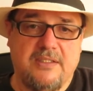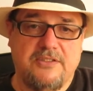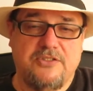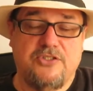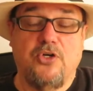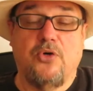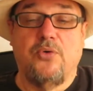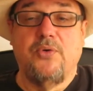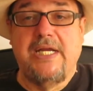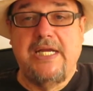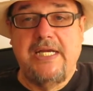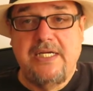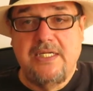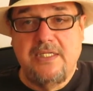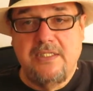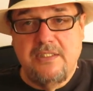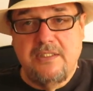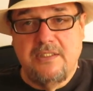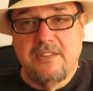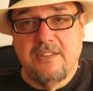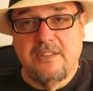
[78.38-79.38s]

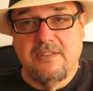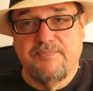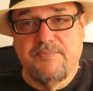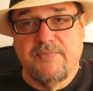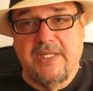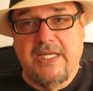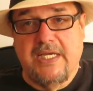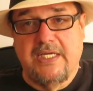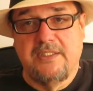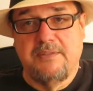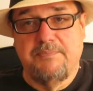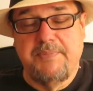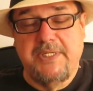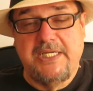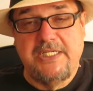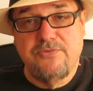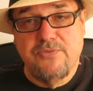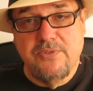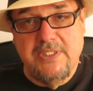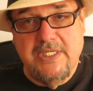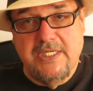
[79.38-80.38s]
donated on the
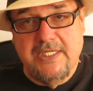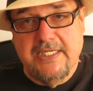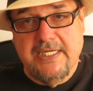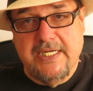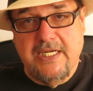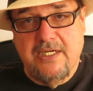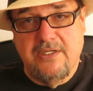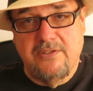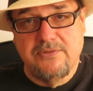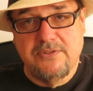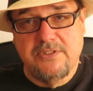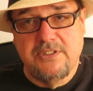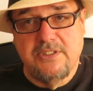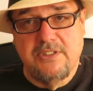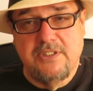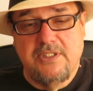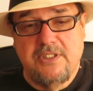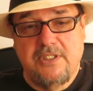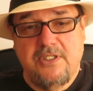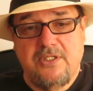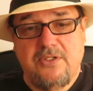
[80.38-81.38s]
Patreon account
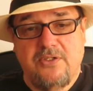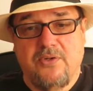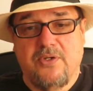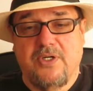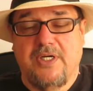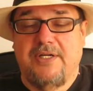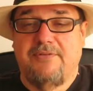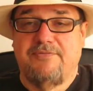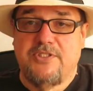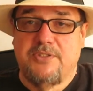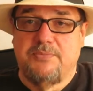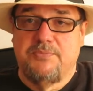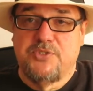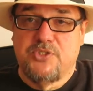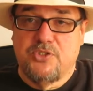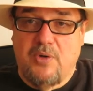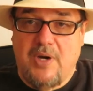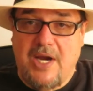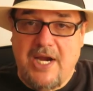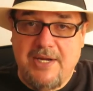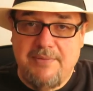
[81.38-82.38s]
or have
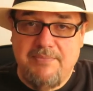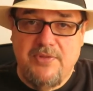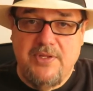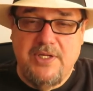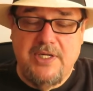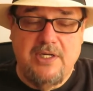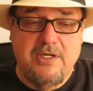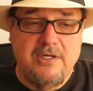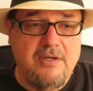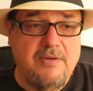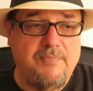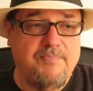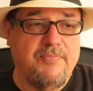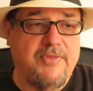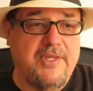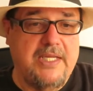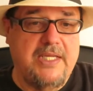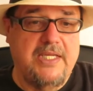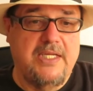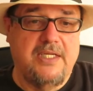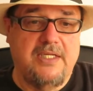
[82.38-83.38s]
subscribed there,
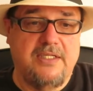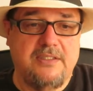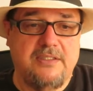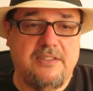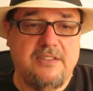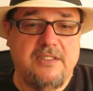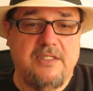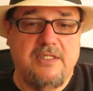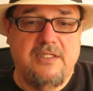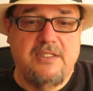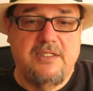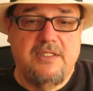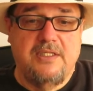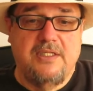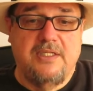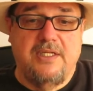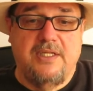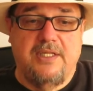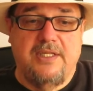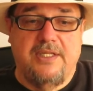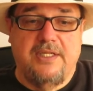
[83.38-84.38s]
and
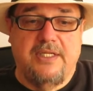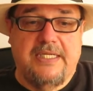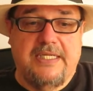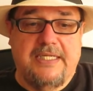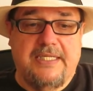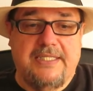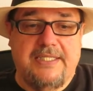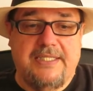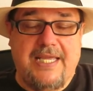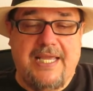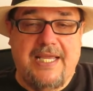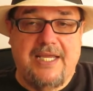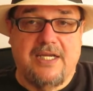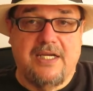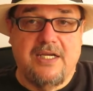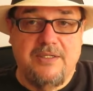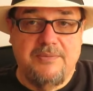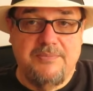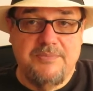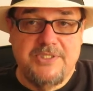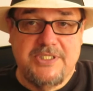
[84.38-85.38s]
that
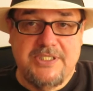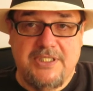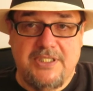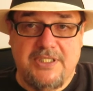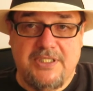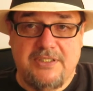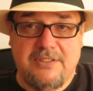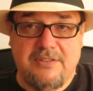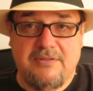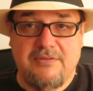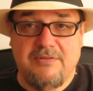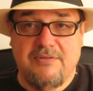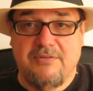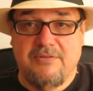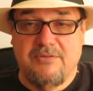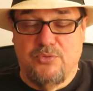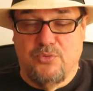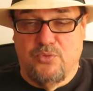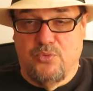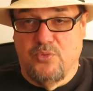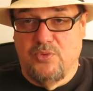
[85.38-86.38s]
comes in
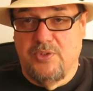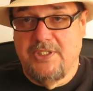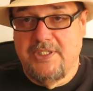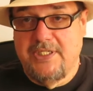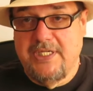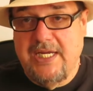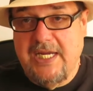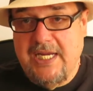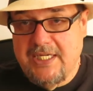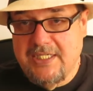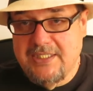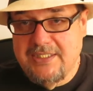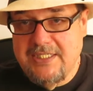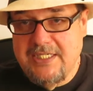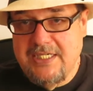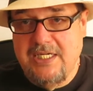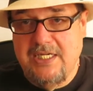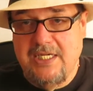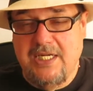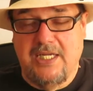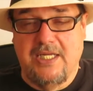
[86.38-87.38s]
really
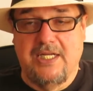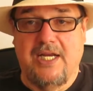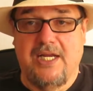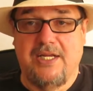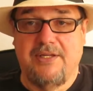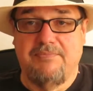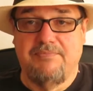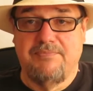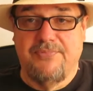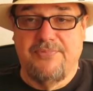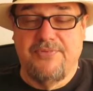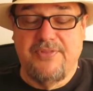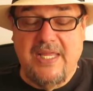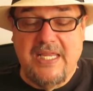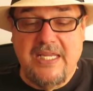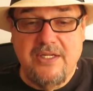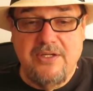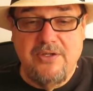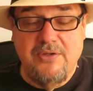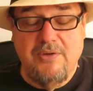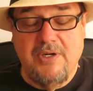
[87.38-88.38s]
handy, and I
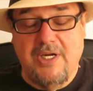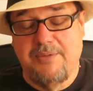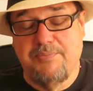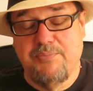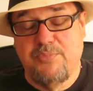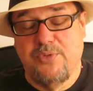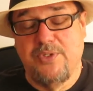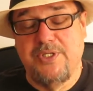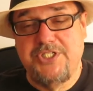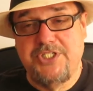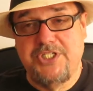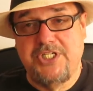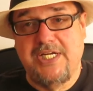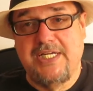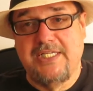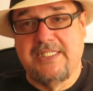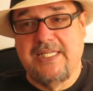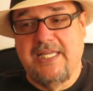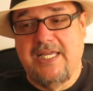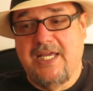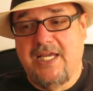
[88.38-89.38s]
thank you, I
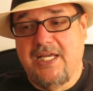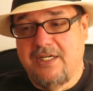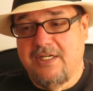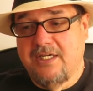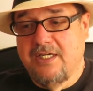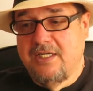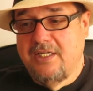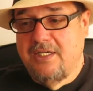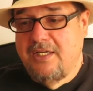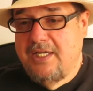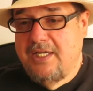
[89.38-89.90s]
appreciate that.